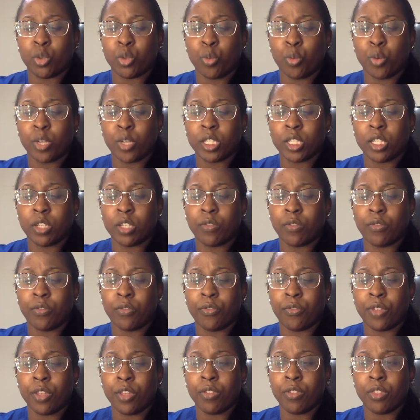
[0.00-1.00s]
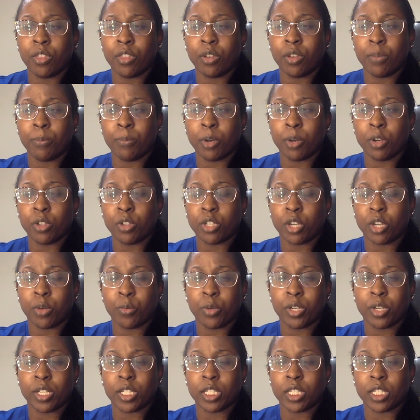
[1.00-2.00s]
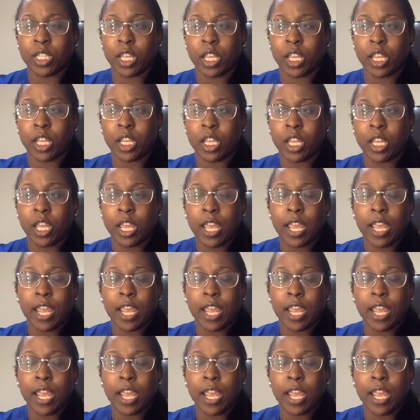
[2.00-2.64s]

25th of March, I want to say,